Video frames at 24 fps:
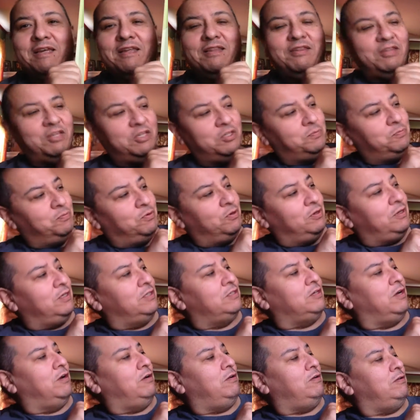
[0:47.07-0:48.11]
This book is
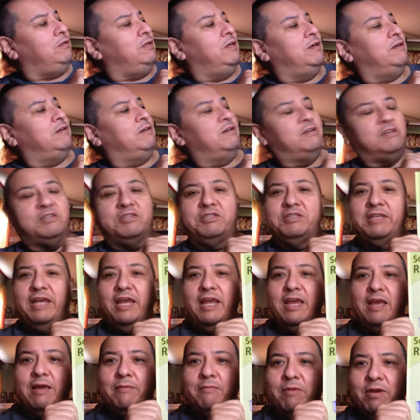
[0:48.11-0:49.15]
called
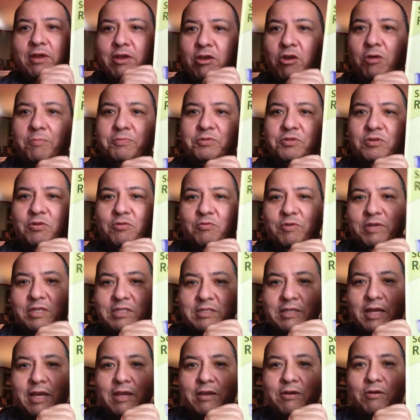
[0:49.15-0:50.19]
Sam Helps
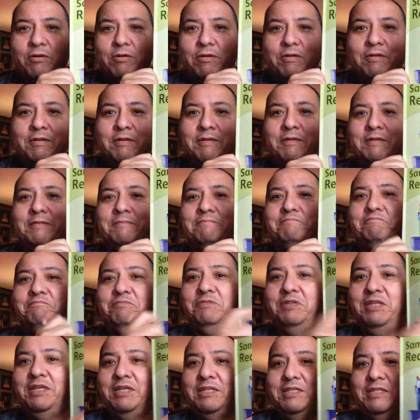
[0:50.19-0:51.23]
Recycle.
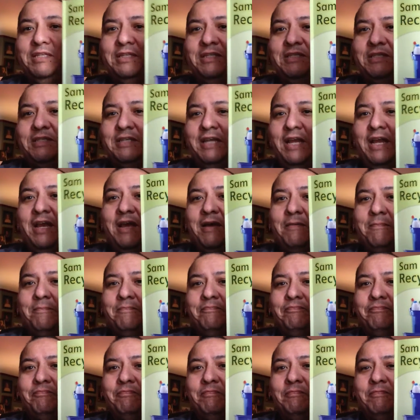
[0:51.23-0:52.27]
This is Sam.
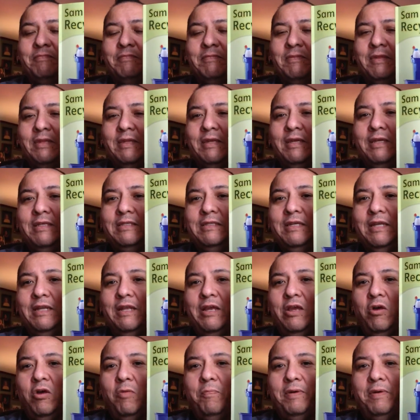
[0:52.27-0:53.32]
He's going to
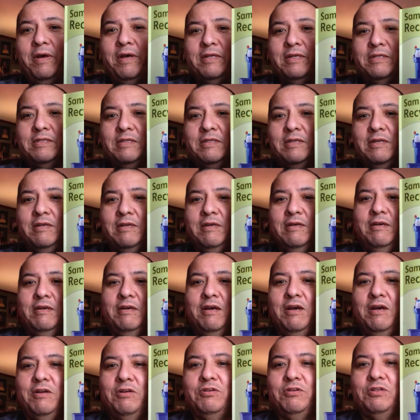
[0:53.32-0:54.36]
help us
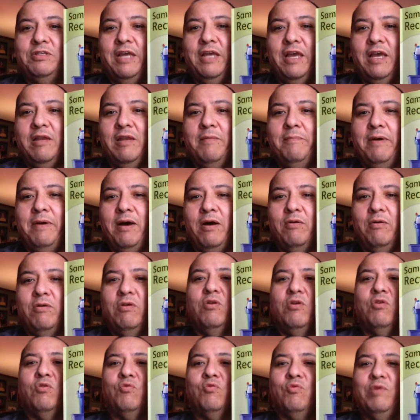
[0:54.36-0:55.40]
understand about
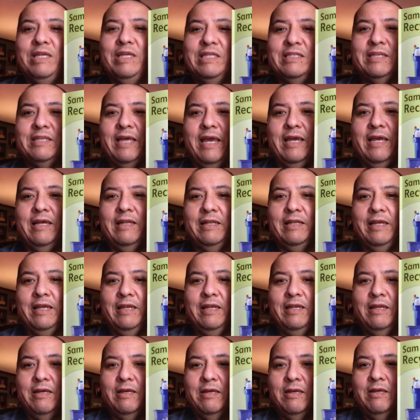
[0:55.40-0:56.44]
recycling
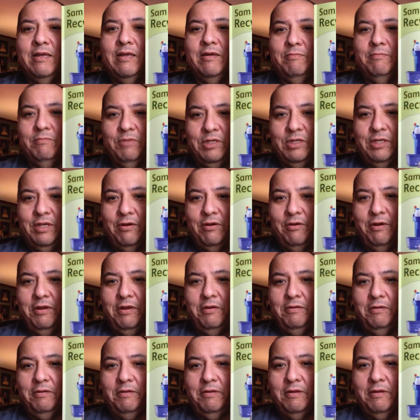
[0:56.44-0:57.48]

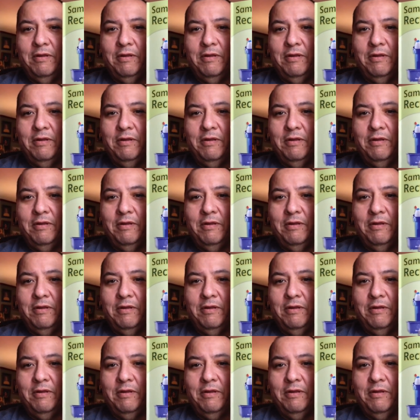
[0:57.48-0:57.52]
material.